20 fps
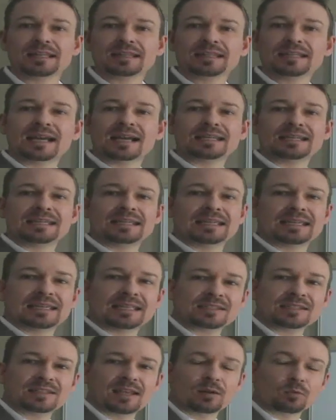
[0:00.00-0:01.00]
The idea
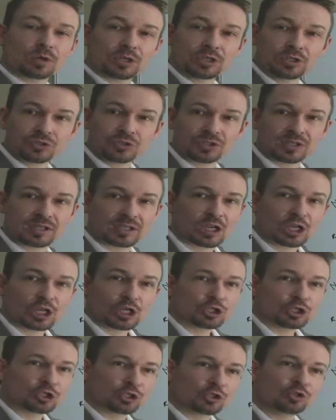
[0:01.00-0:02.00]
is that we're using
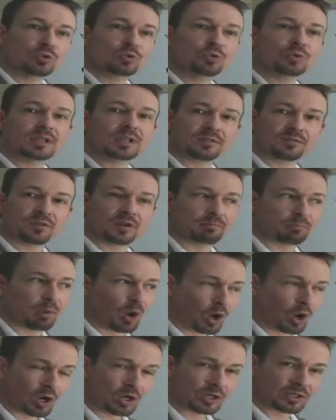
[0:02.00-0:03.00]
two different
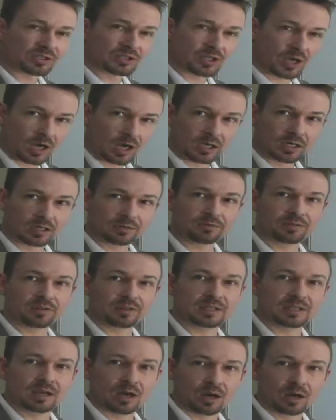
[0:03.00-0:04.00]
parts of
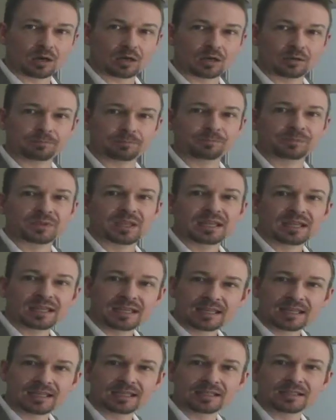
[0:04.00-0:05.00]
the arm
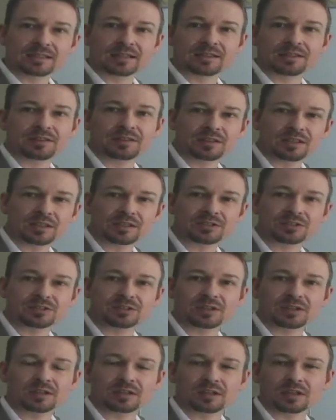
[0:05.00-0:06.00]
in
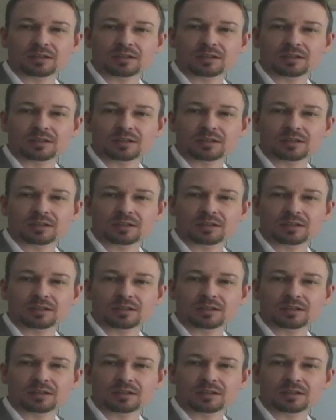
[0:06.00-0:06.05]
this